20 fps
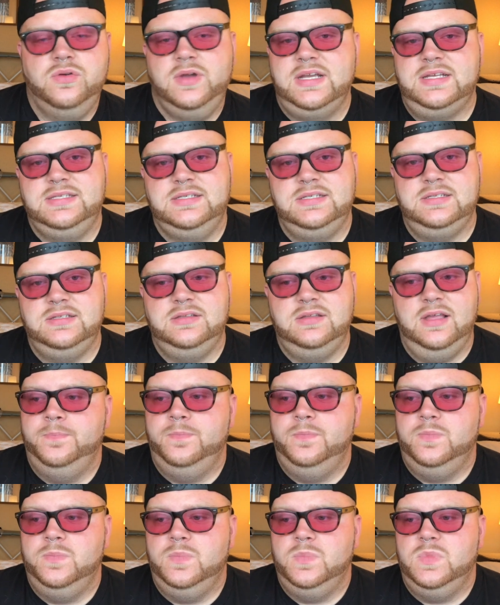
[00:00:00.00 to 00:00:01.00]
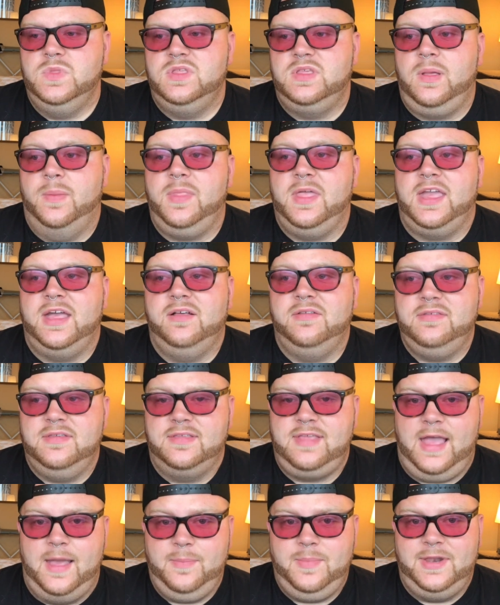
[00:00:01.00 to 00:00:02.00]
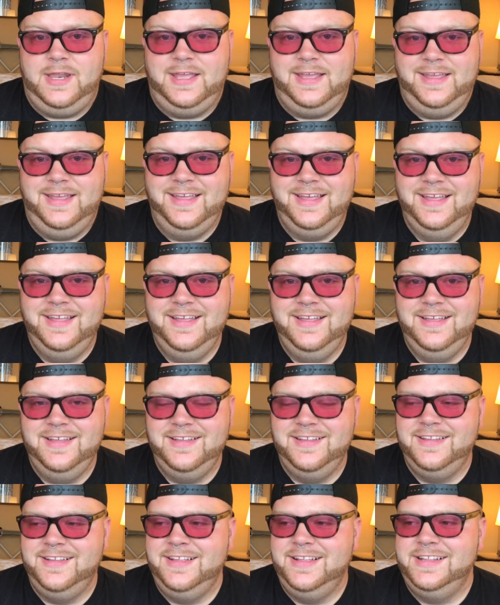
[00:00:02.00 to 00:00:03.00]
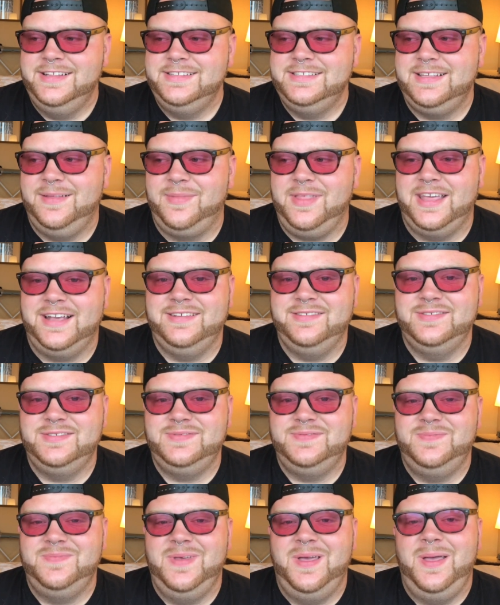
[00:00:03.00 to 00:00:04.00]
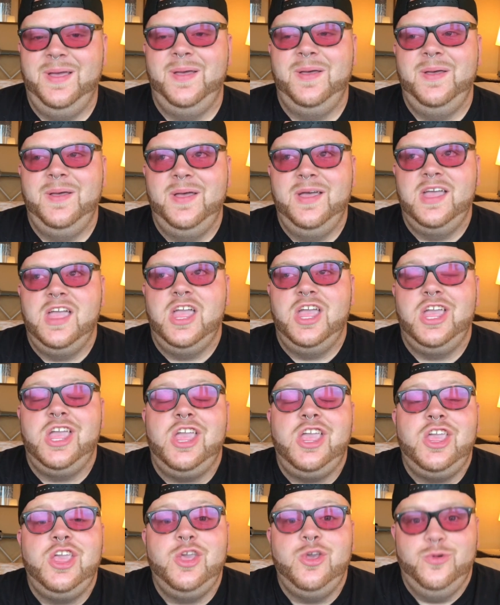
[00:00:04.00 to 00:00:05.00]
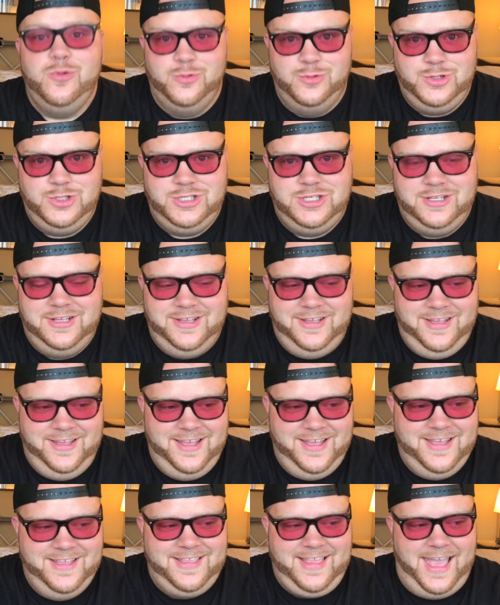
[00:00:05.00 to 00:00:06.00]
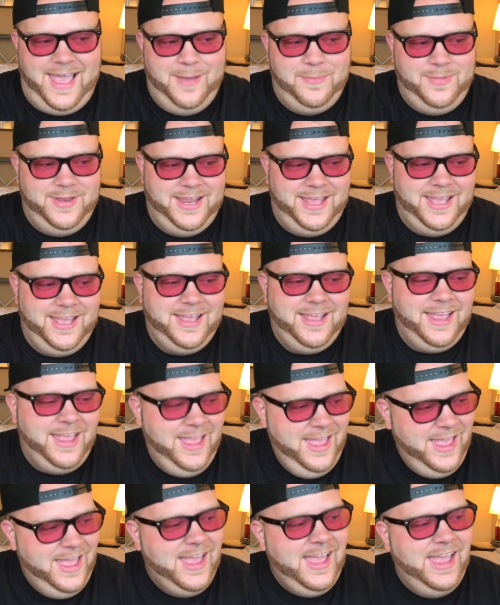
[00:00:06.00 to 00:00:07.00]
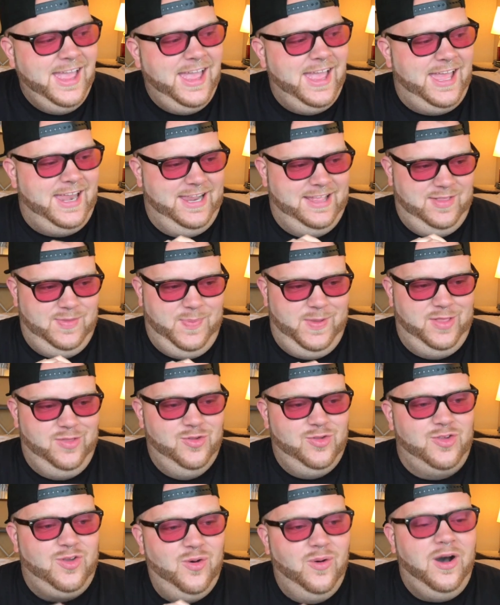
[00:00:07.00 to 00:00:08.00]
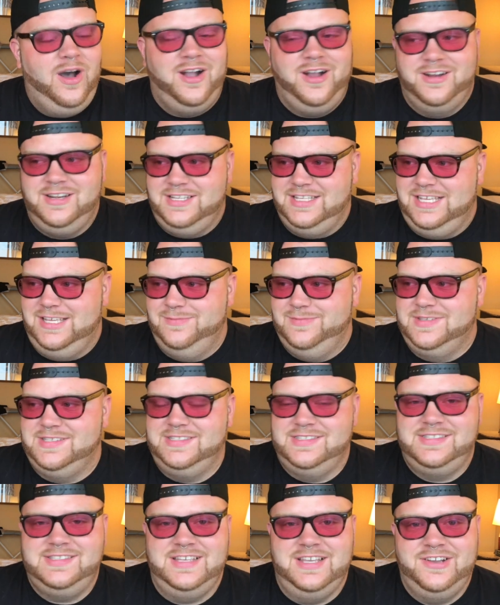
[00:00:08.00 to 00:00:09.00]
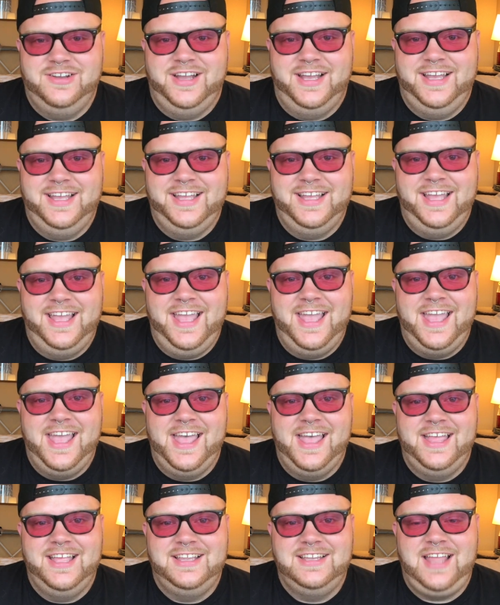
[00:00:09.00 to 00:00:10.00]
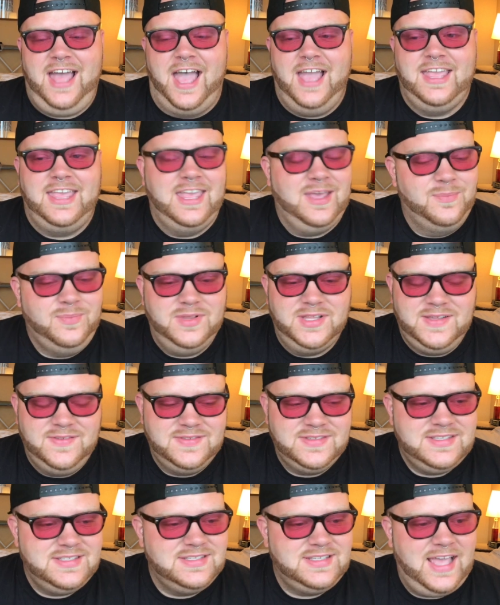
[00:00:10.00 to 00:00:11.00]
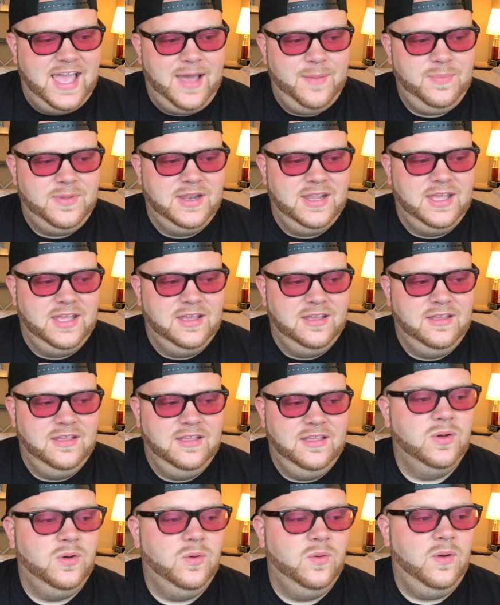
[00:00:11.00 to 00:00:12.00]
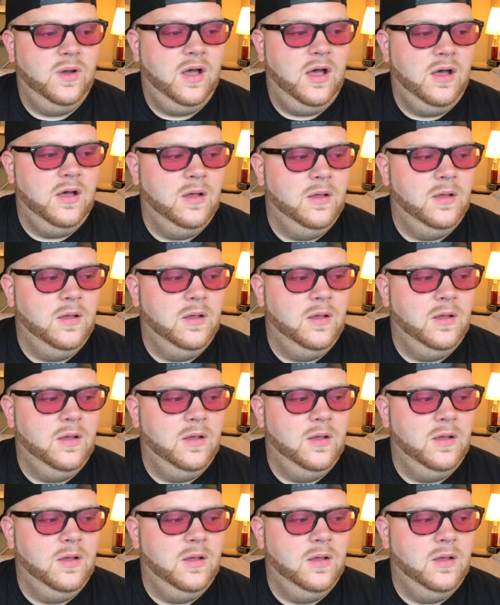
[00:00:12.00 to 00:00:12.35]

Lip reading: crazy. Something else is happening. Something else huge is happening. And it's been so hard to keep this a secret and I can't believe this is happening. So,